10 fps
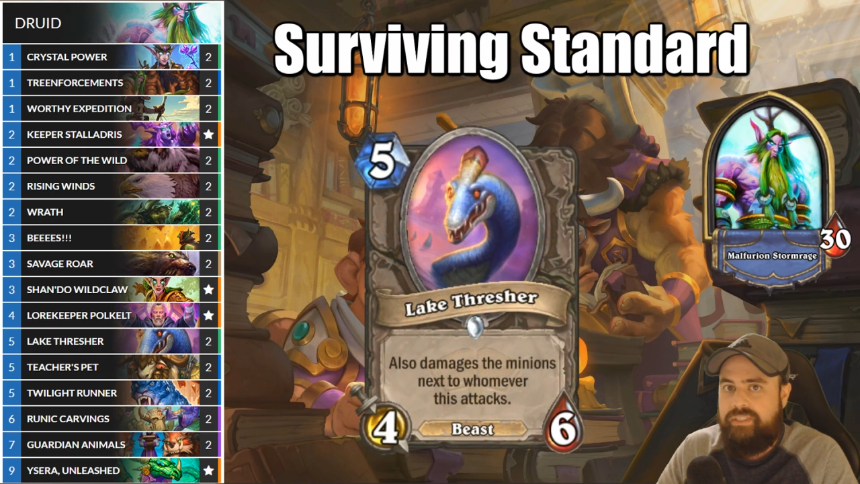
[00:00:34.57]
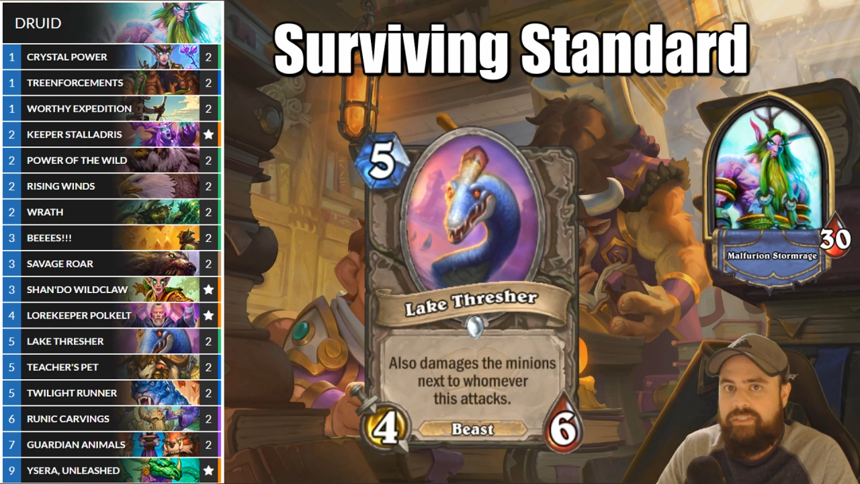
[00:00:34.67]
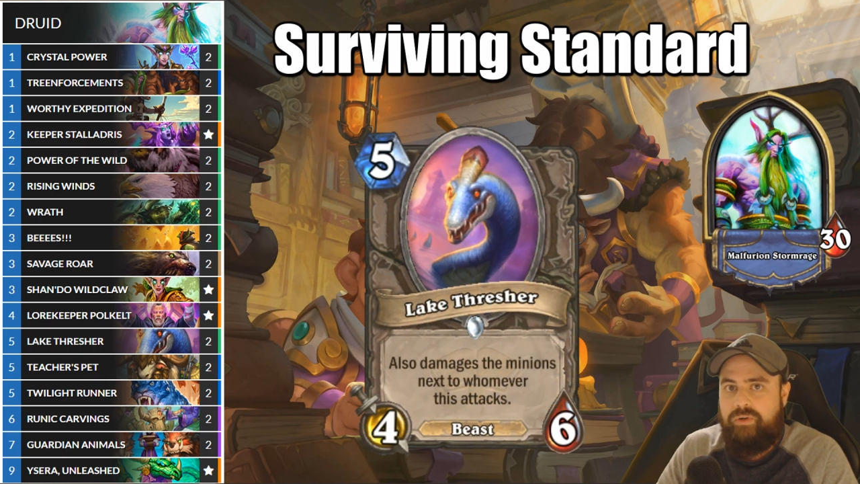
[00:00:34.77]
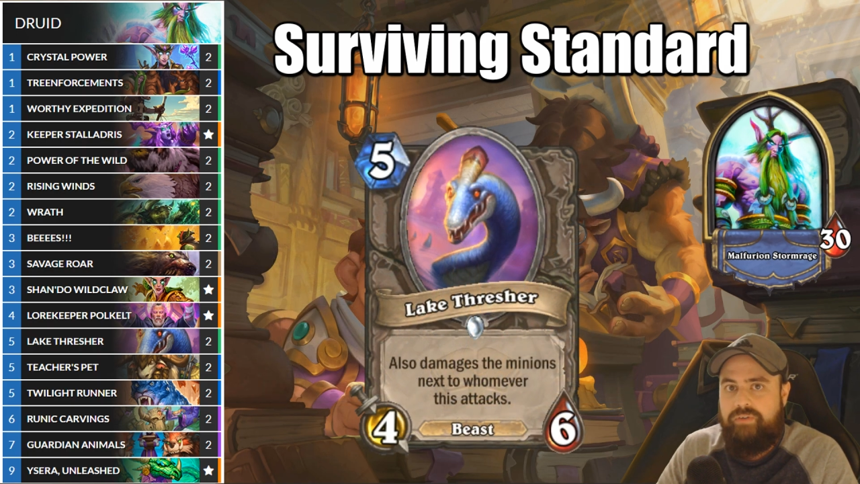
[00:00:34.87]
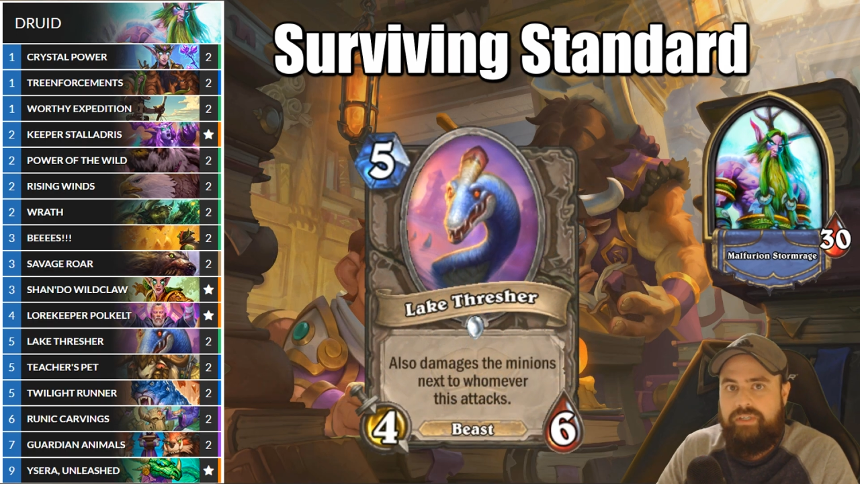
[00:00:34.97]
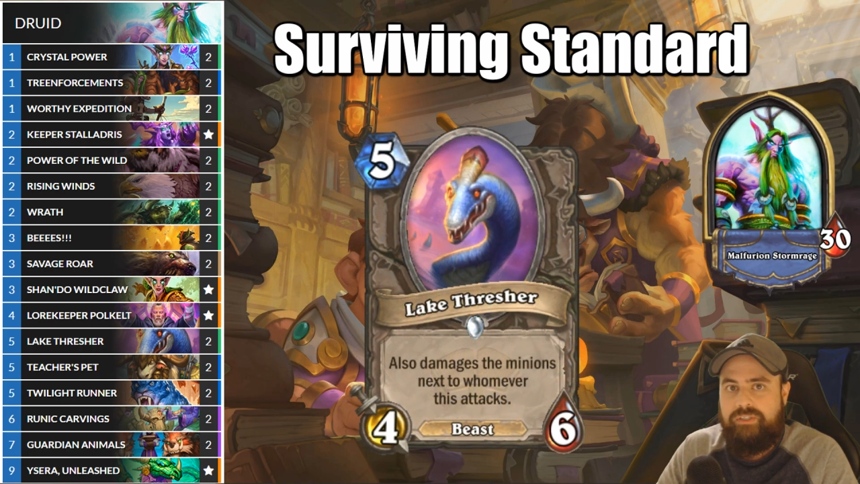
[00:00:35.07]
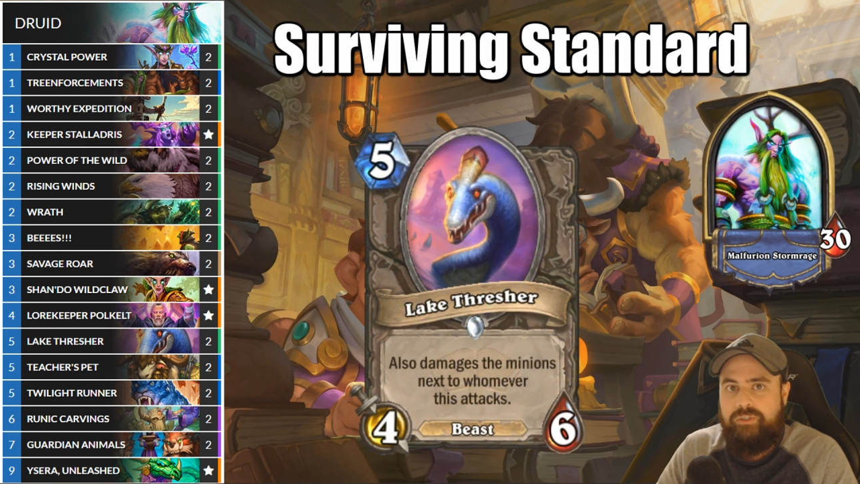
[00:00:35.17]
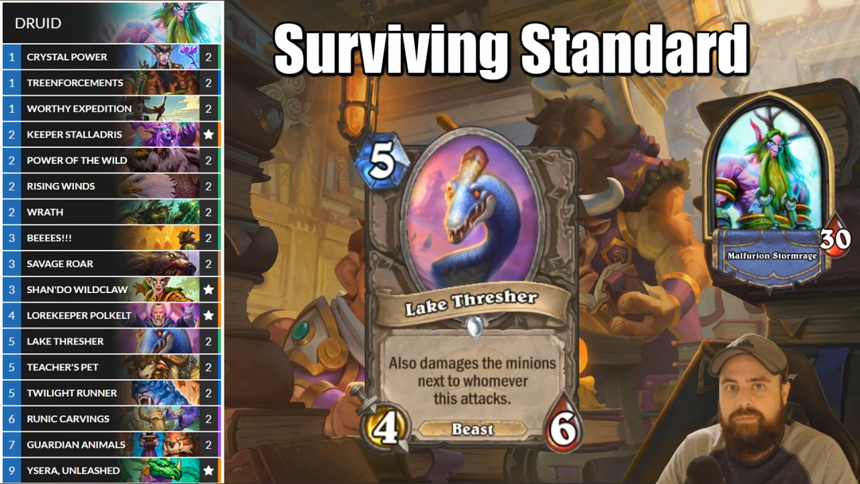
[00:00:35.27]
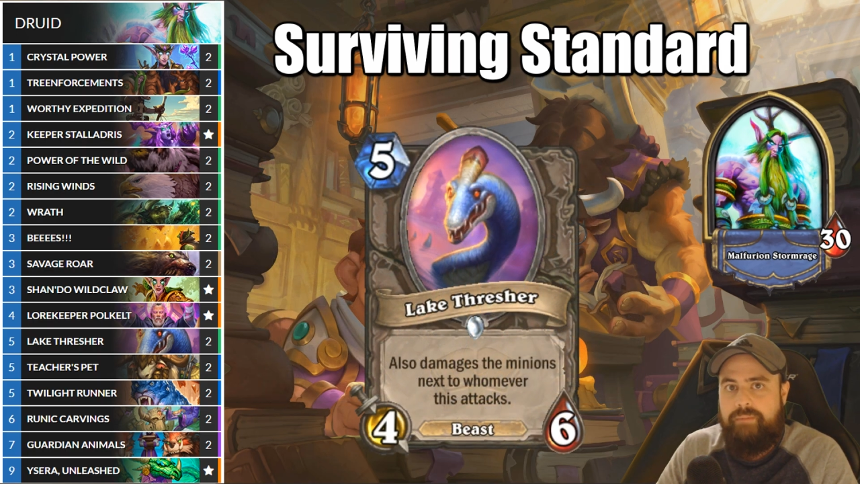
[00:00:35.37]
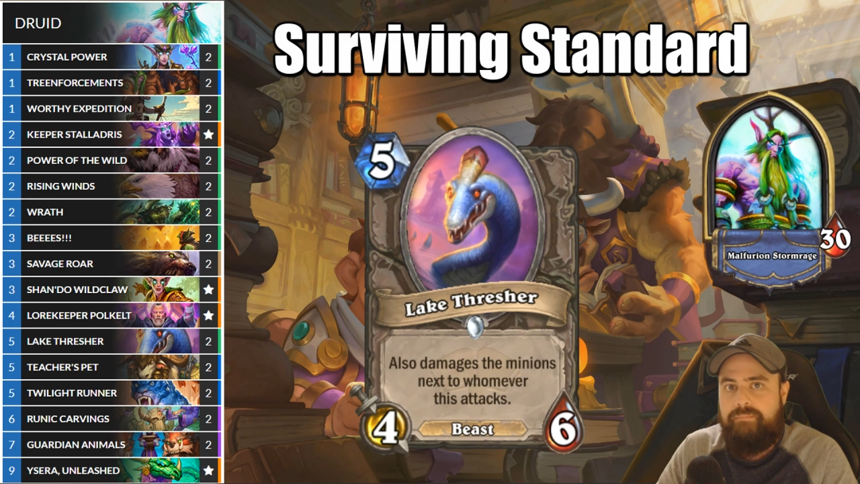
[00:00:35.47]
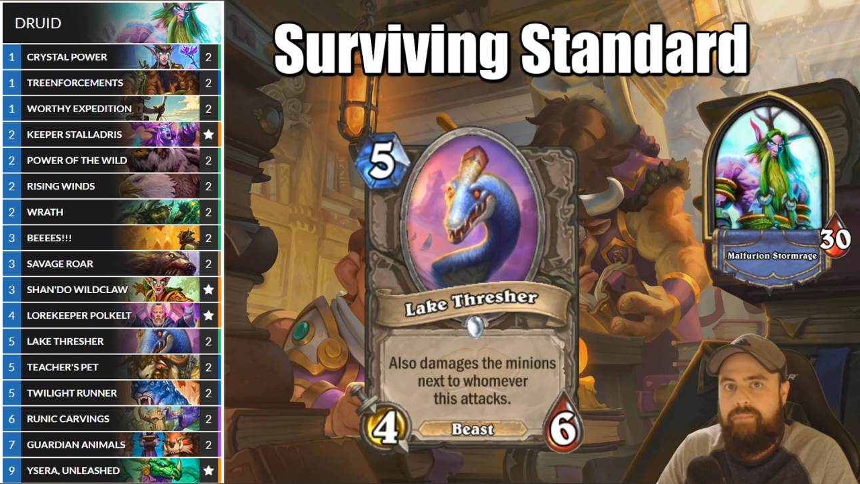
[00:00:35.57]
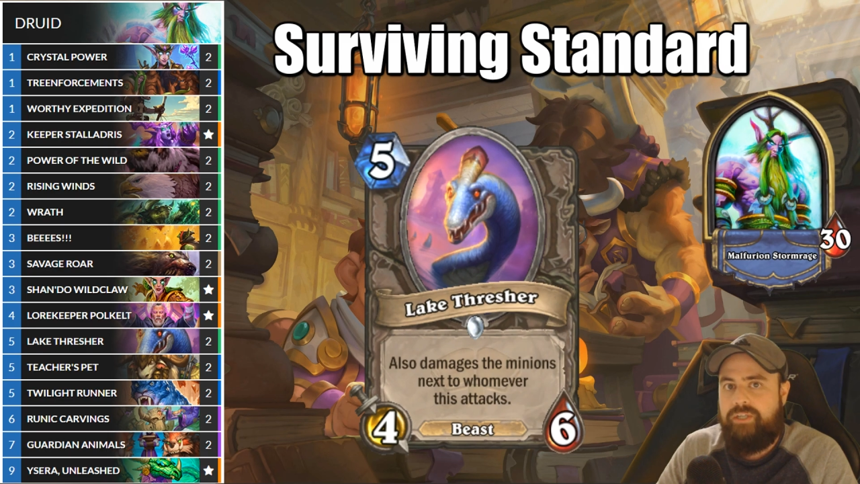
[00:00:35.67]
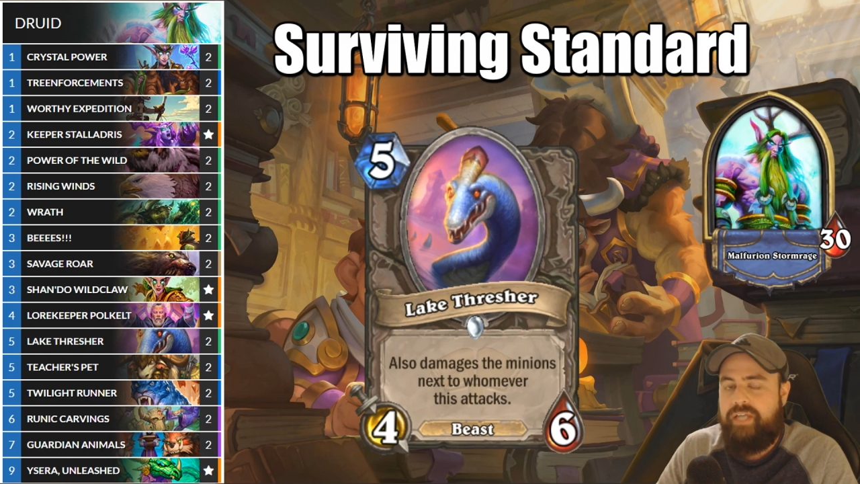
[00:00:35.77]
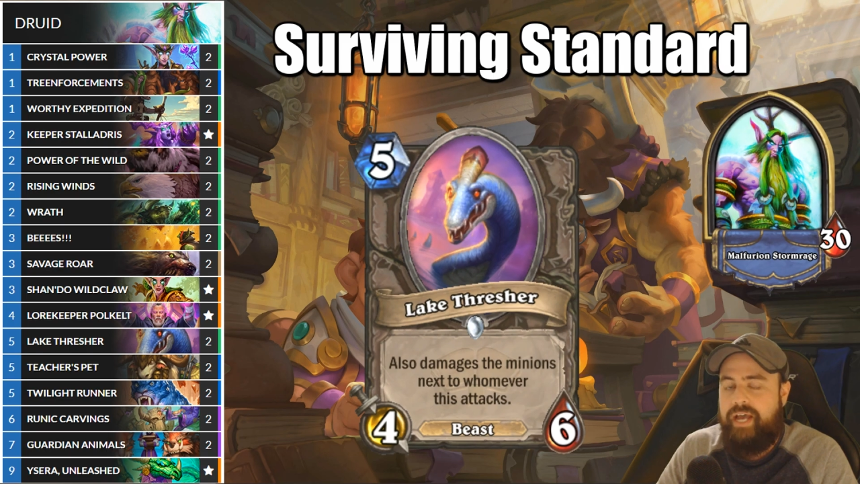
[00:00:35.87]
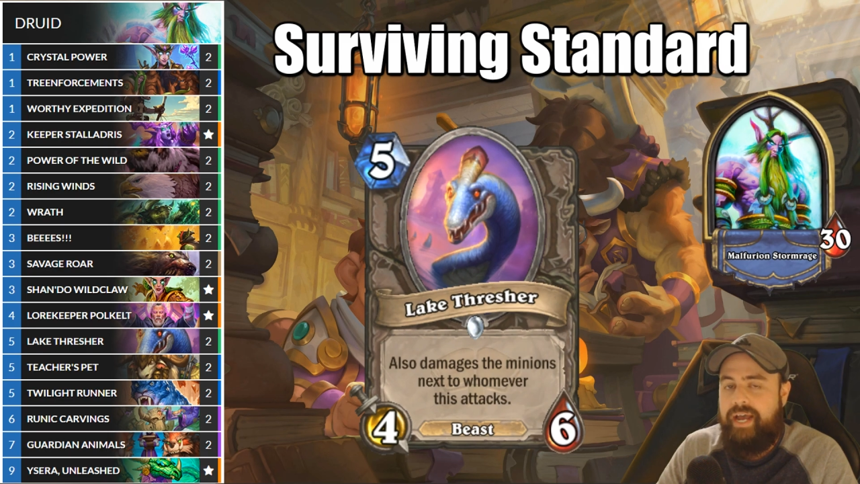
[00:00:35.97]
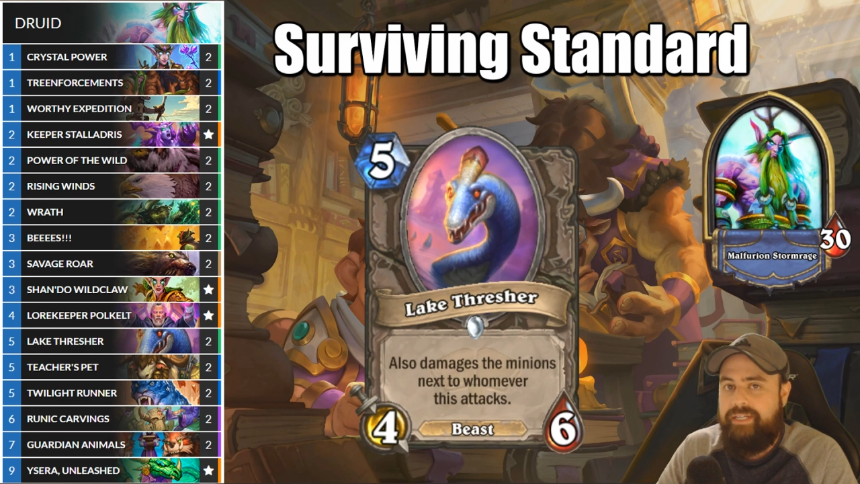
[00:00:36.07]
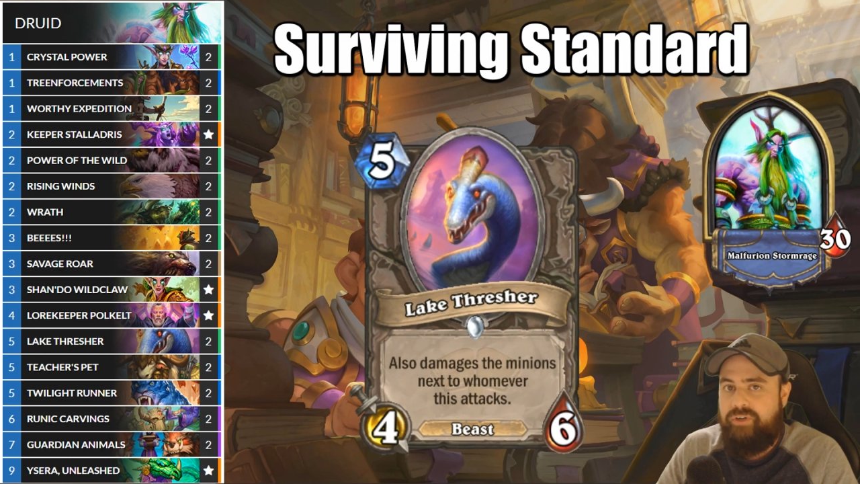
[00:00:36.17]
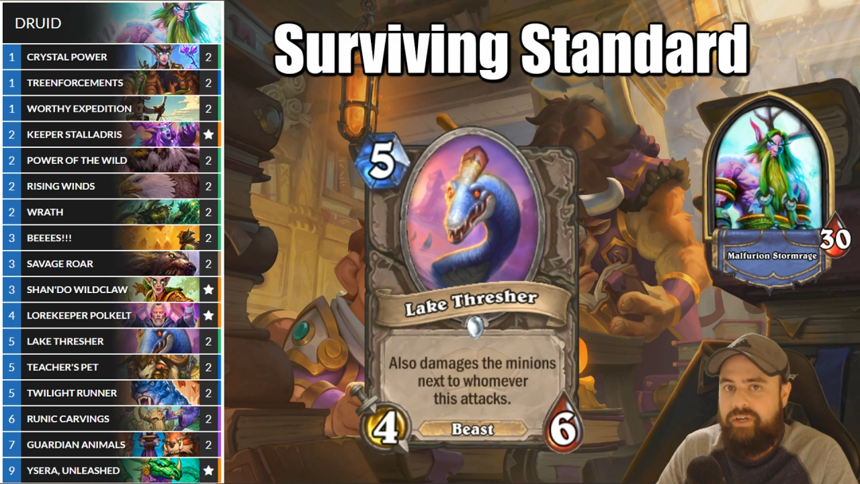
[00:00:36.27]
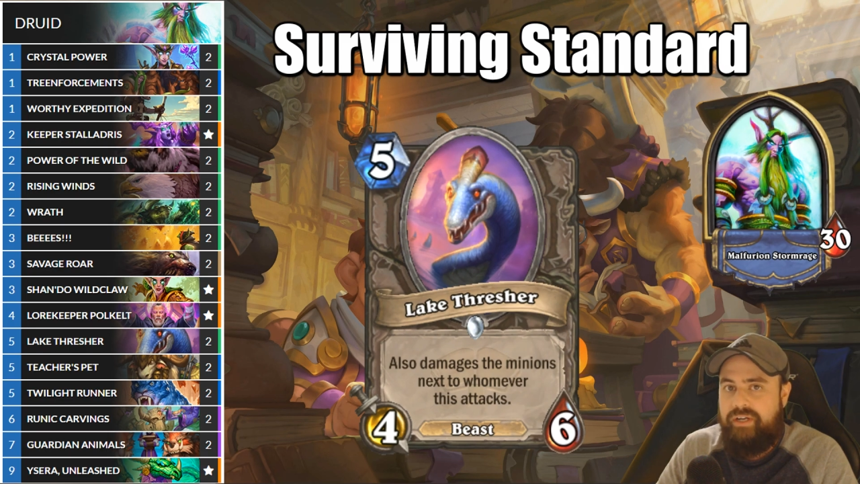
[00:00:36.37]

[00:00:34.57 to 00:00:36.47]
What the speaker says: It's sort of a souped-up Marsh Hydra